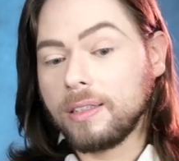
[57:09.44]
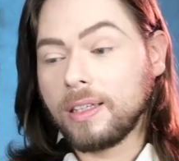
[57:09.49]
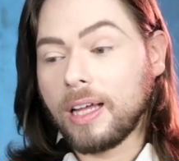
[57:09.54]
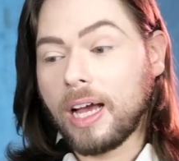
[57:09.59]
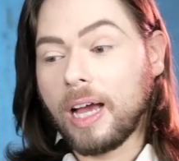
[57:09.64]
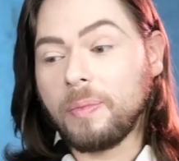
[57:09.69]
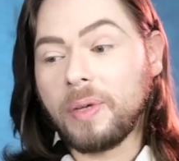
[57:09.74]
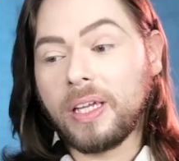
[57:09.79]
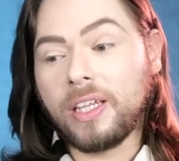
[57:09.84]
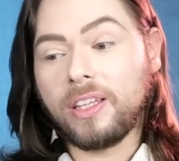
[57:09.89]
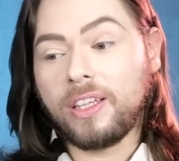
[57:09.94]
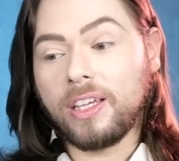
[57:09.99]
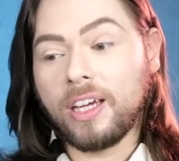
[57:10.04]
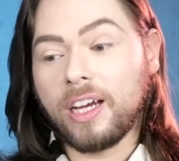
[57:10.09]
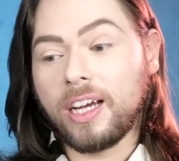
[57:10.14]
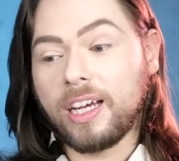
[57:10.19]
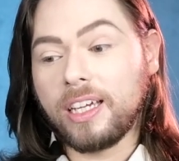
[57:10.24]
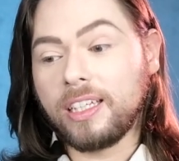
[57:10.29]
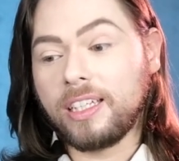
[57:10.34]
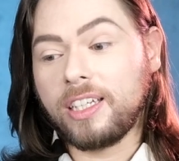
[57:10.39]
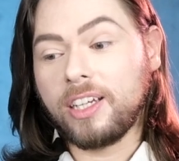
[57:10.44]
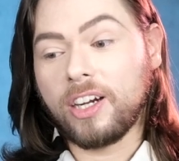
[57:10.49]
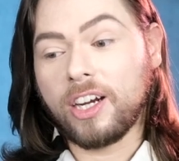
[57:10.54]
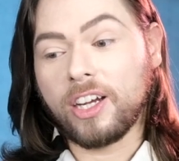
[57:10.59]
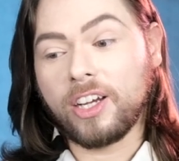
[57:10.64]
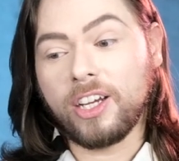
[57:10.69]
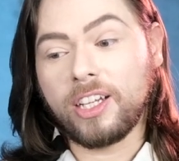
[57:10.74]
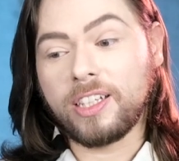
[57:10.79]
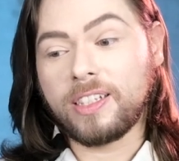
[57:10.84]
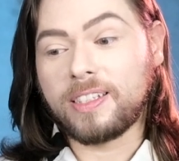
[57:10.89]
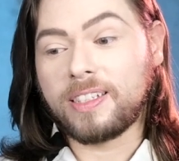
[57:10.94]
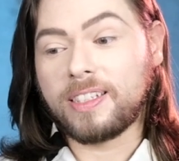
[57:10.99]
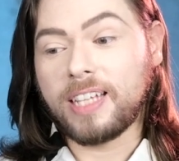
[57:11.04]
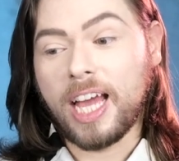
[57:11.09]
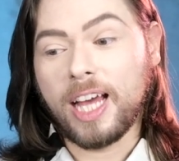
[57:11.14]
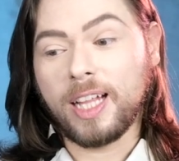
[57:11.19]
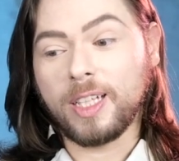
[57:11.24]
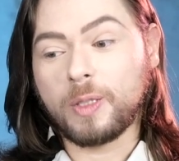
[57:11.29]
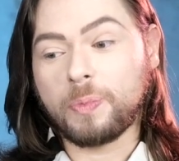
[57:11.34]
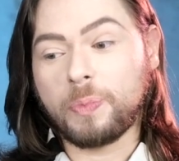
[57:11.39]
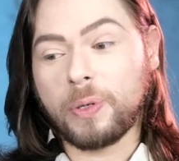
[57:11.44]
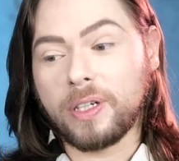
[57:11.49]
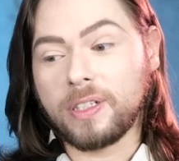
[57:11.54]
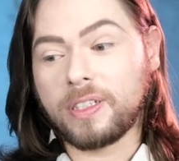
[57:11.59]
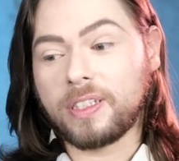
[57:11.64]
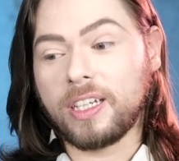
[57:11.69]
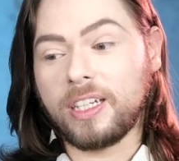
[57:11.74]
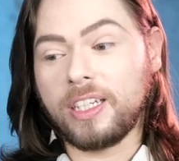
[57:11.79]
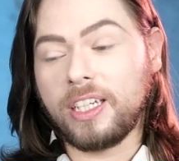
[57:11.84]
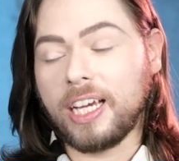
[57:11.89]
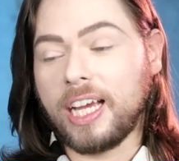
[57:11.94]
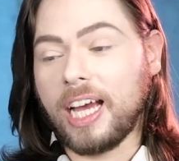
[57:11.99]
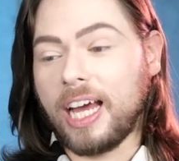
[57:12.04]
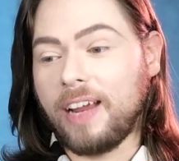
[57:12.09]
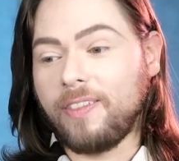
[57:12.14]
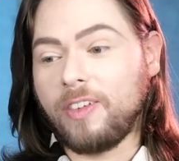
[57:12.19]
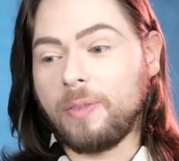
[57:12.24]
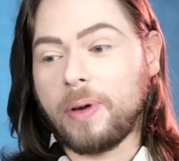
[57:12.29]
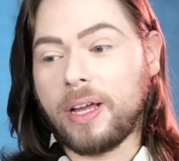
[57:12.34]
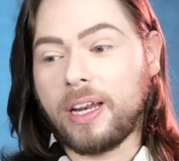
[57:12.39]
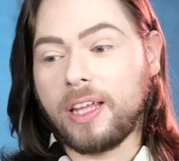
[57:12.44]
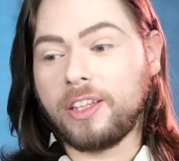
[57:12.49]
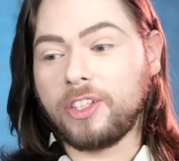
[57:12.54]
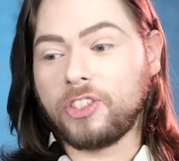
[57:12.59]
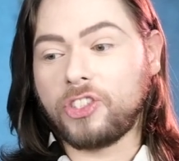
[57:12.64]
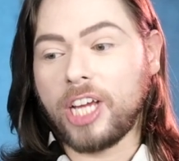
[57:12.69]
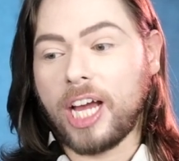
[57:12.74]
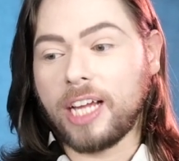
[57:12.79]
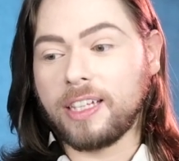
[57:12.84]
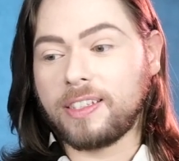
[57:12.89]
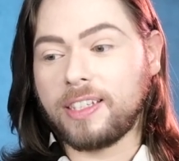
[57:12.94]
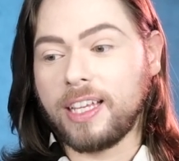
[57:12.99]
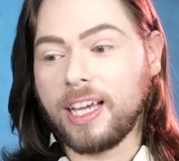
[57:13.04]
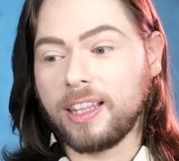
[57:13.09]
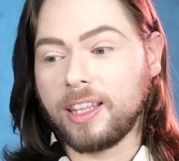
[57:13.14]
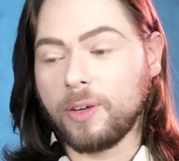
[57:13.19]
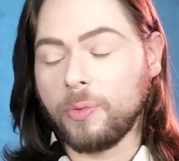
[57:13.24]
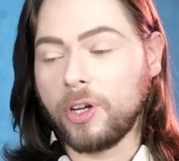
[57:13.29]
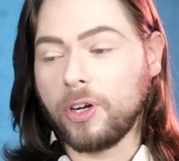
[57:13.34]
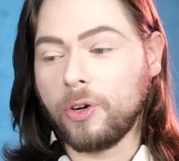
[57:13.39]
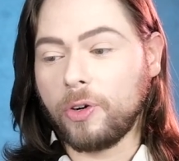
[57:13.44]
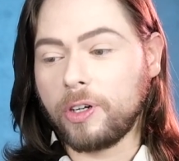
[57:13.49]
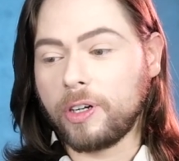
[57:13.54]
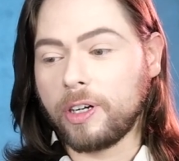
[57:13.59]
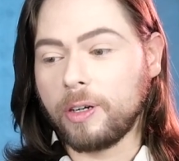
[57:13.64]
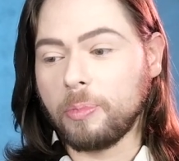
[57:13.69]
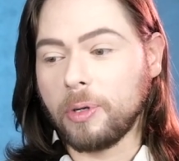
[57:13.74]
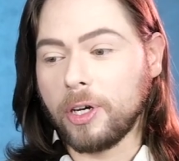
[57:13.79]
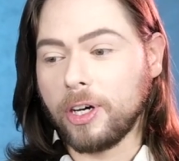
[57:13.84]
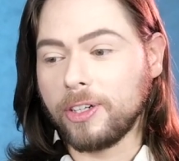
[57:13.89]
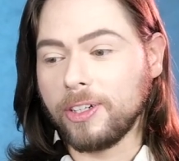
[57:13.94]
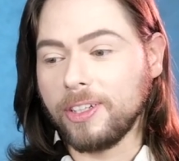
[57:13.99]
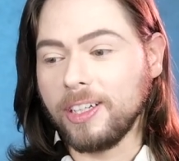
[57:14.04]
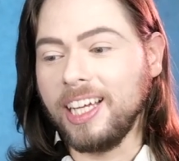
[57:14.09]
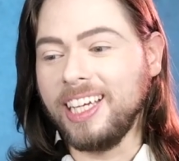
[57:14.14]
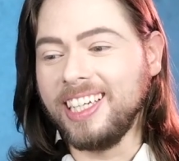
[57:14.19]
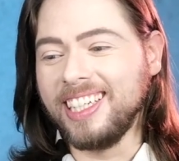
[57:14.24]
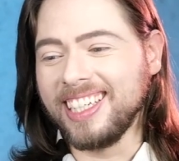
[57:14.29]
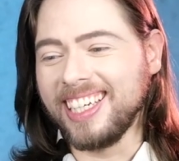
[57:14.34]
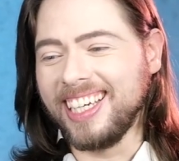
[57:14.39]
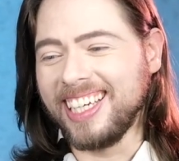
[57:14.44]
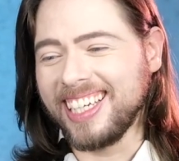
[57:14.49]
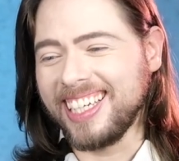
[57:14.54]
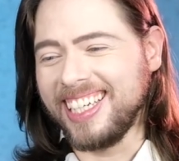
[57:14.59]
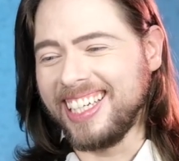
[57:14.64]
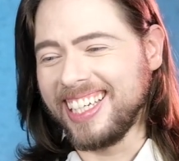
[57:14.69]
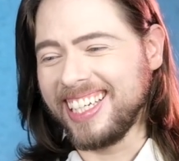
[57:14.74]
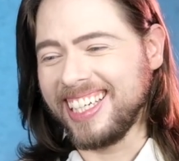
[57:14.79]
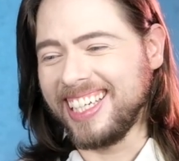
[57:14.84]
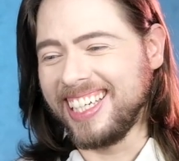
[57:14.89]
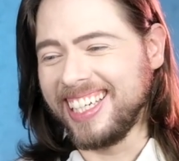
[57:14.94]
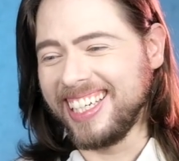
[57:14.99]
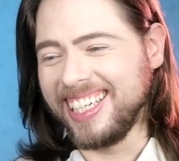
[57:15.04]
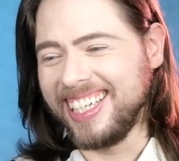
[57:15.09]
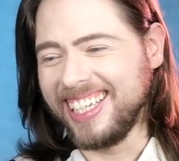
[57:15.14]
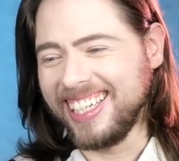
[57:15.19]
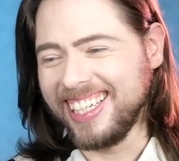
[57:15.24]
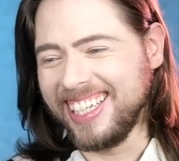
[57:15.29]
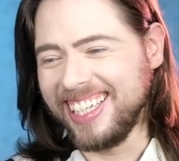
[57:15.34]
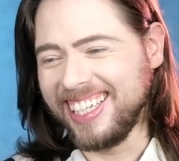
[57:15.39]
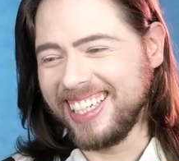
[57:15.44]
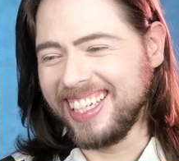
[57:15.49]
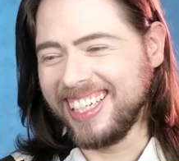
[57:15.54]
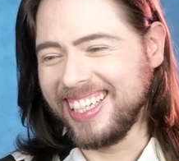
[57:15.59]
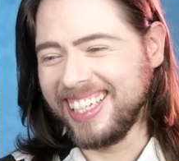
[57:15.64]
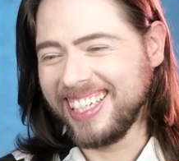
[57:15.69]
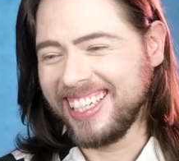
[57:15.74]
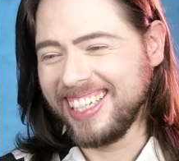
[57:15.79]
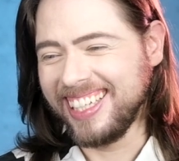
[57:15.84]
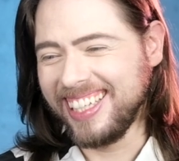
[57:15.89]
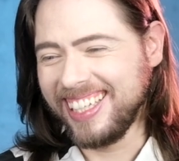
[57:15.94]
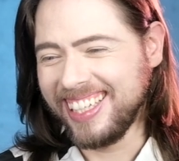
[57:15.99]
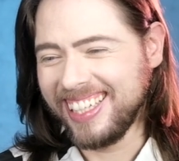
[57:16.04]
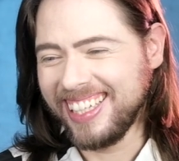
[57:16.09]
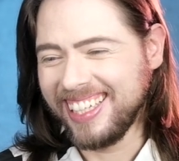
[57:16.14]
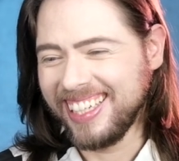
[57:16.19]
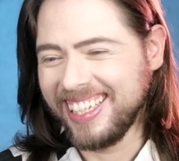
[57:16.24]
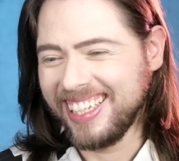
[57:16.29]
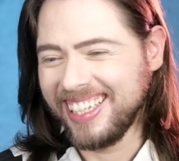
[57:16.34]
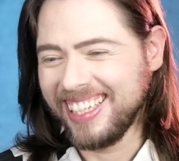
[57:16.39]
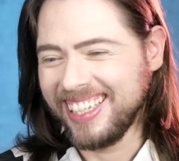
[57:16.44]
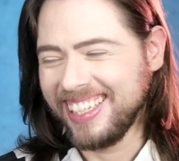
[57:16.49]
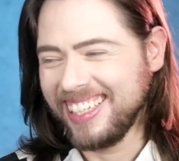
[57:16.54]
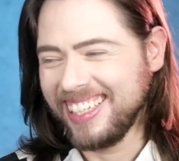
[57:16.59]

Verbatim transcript: I mean, you're a good salesperson. You got everybody in the chat saying they want to order a bottle. It